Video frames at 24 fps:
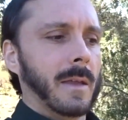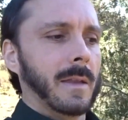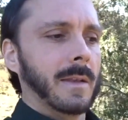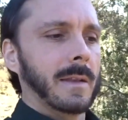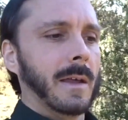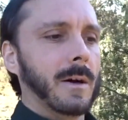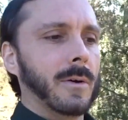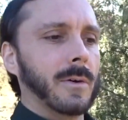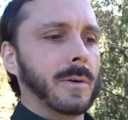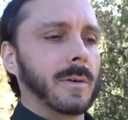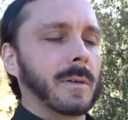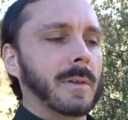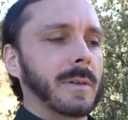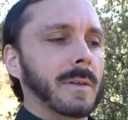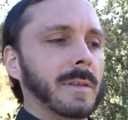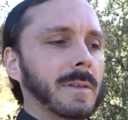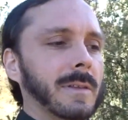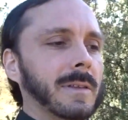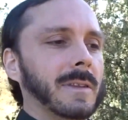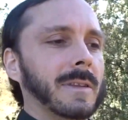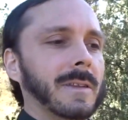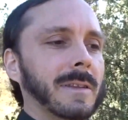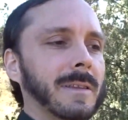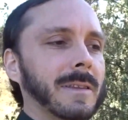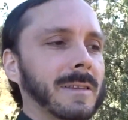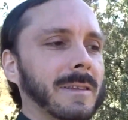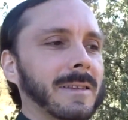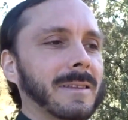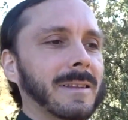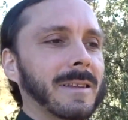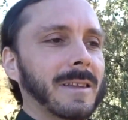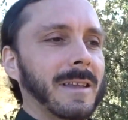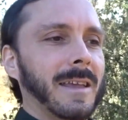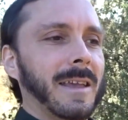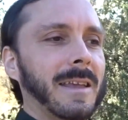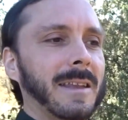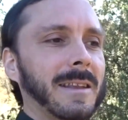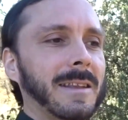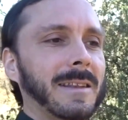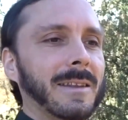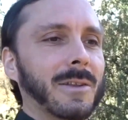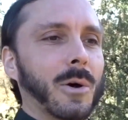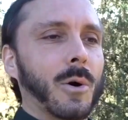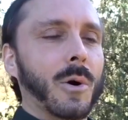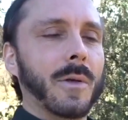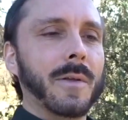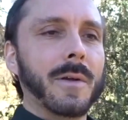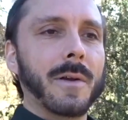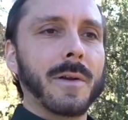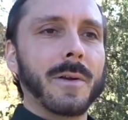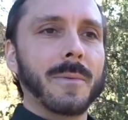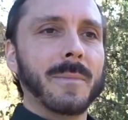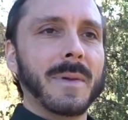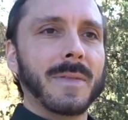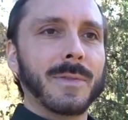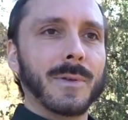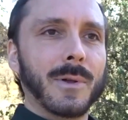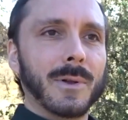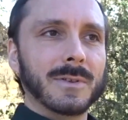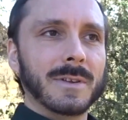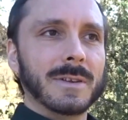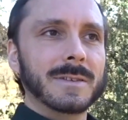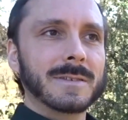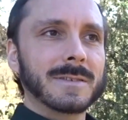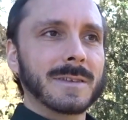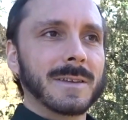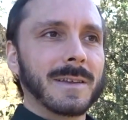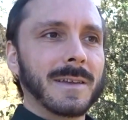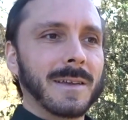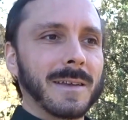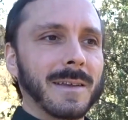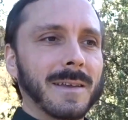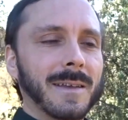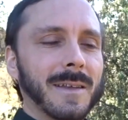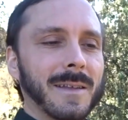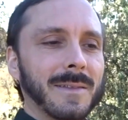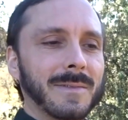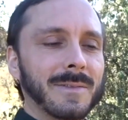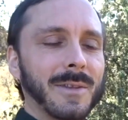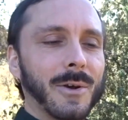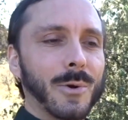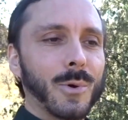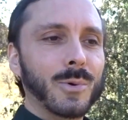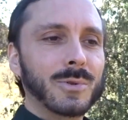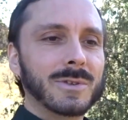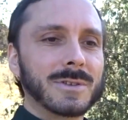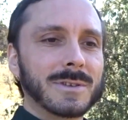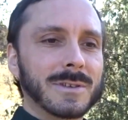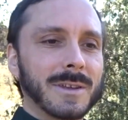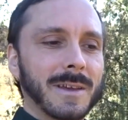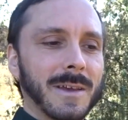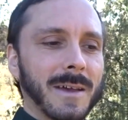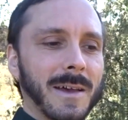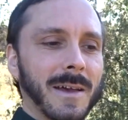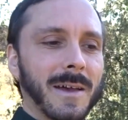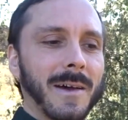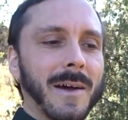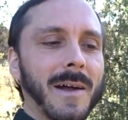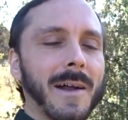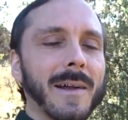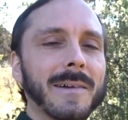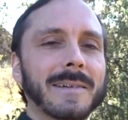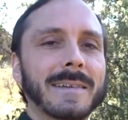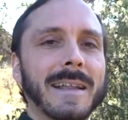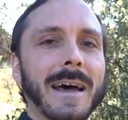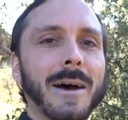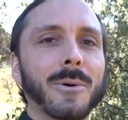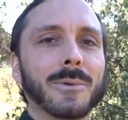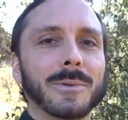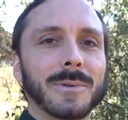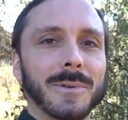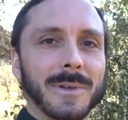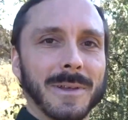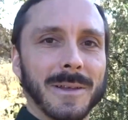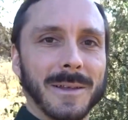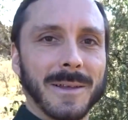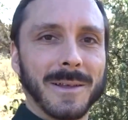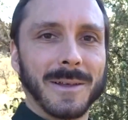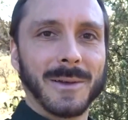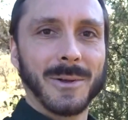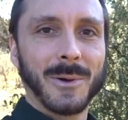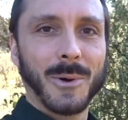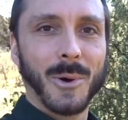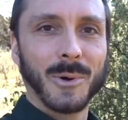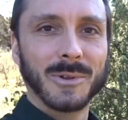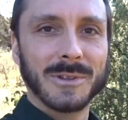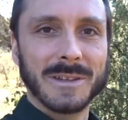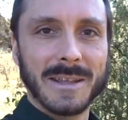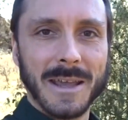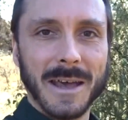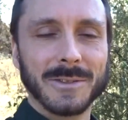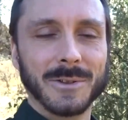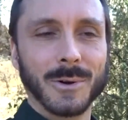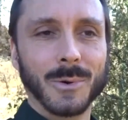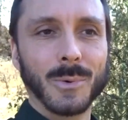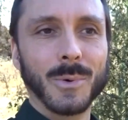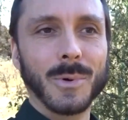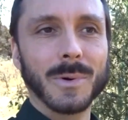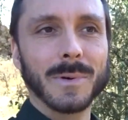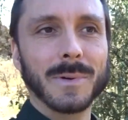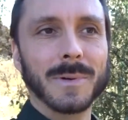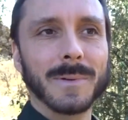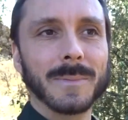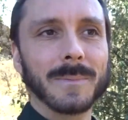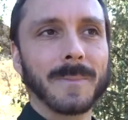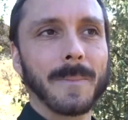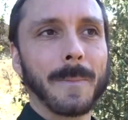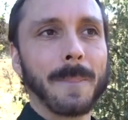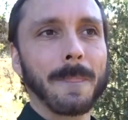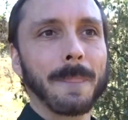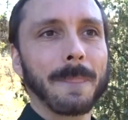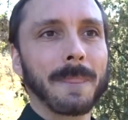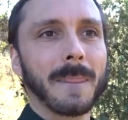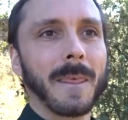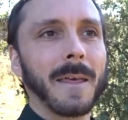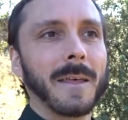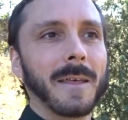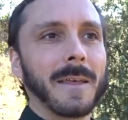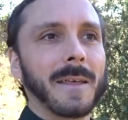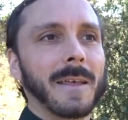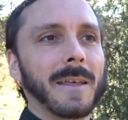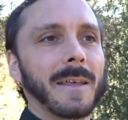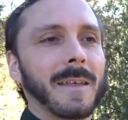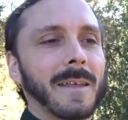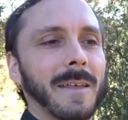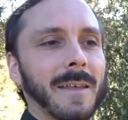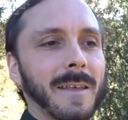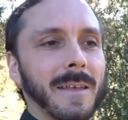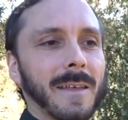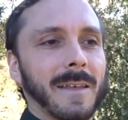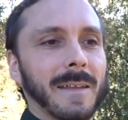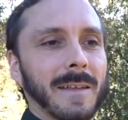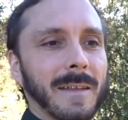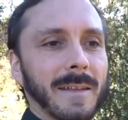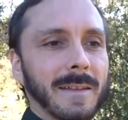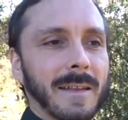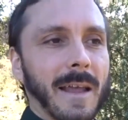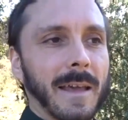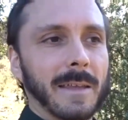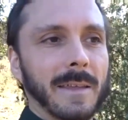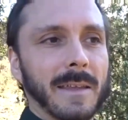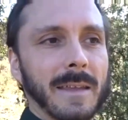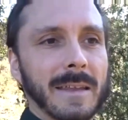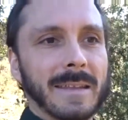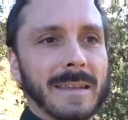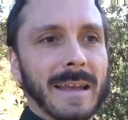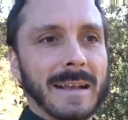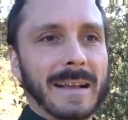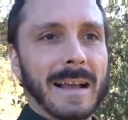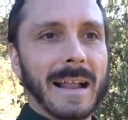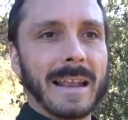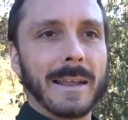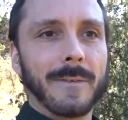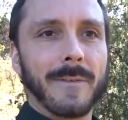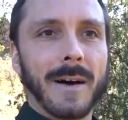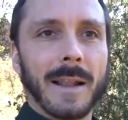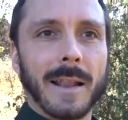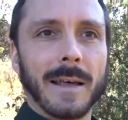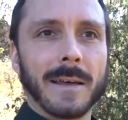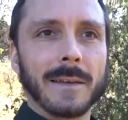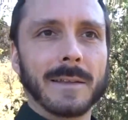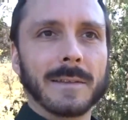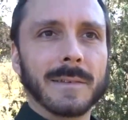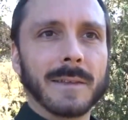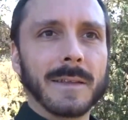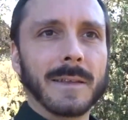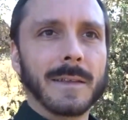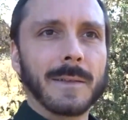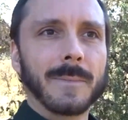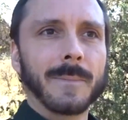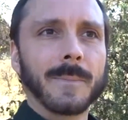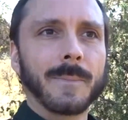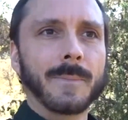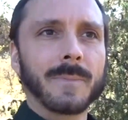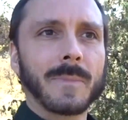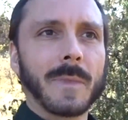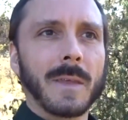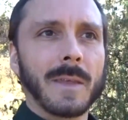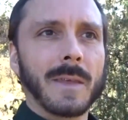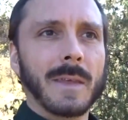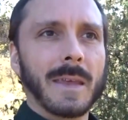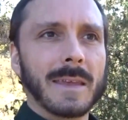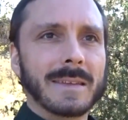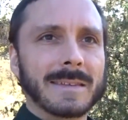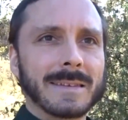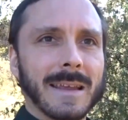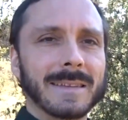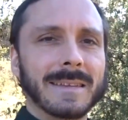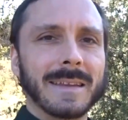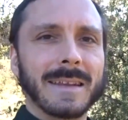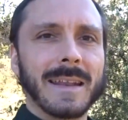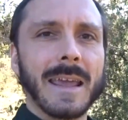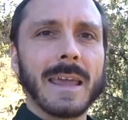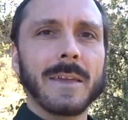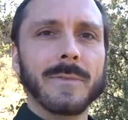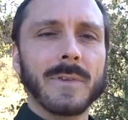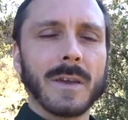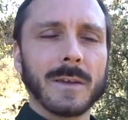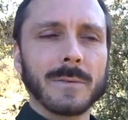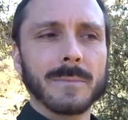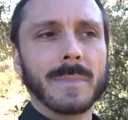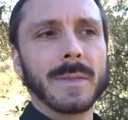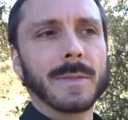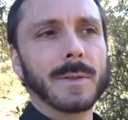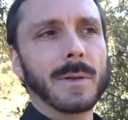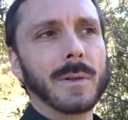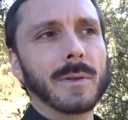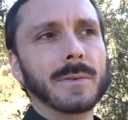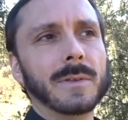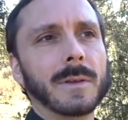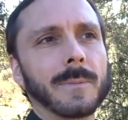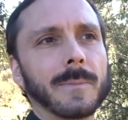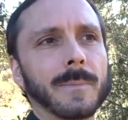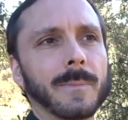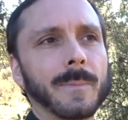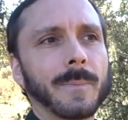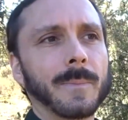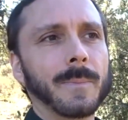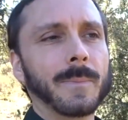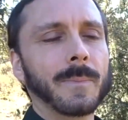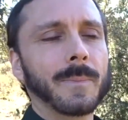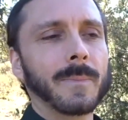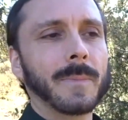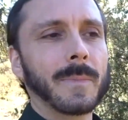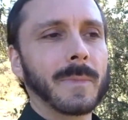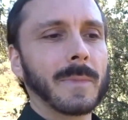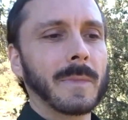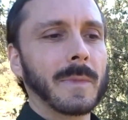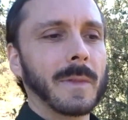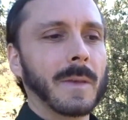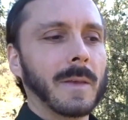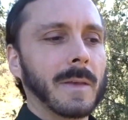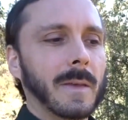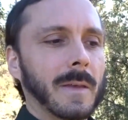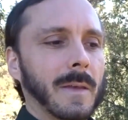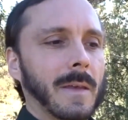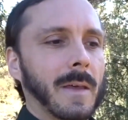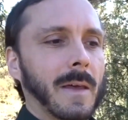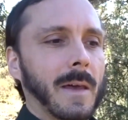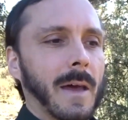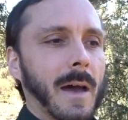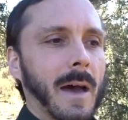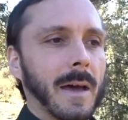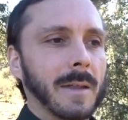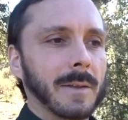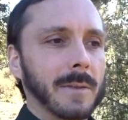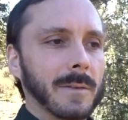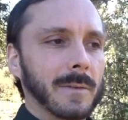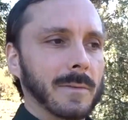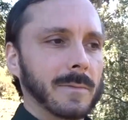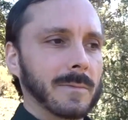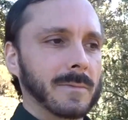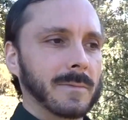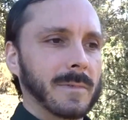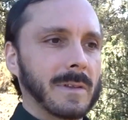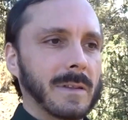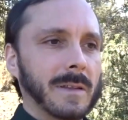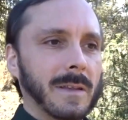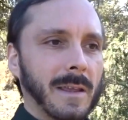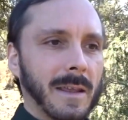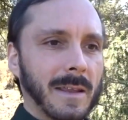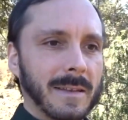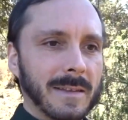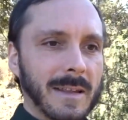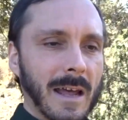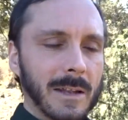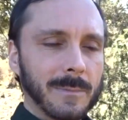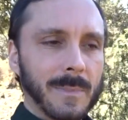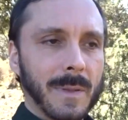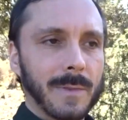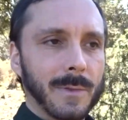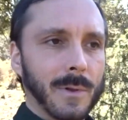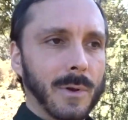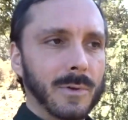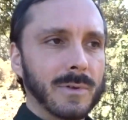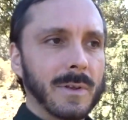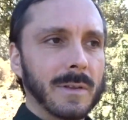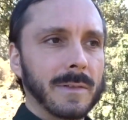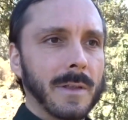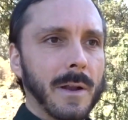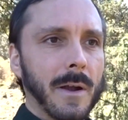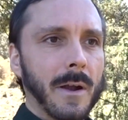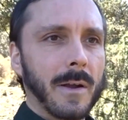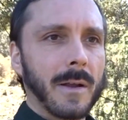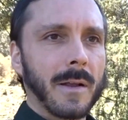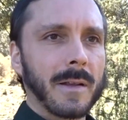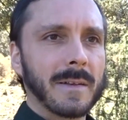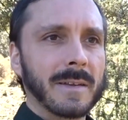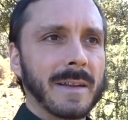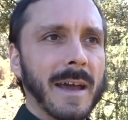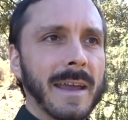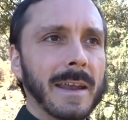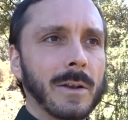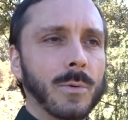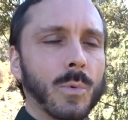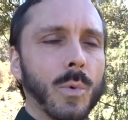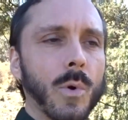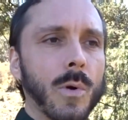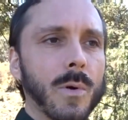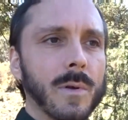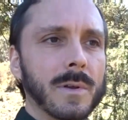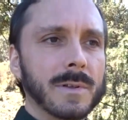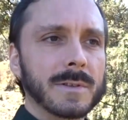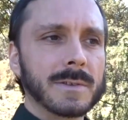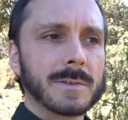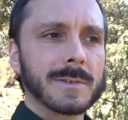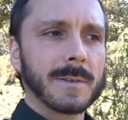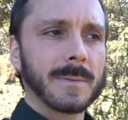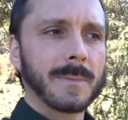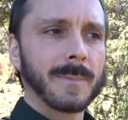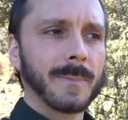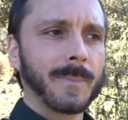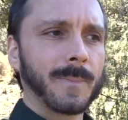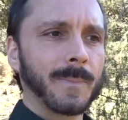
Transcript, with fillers: Now, in other mythologies, the roots are down on the underworld like in the Kalevala, in the Scandinavian mythology. And in that mythology, there are nine worlds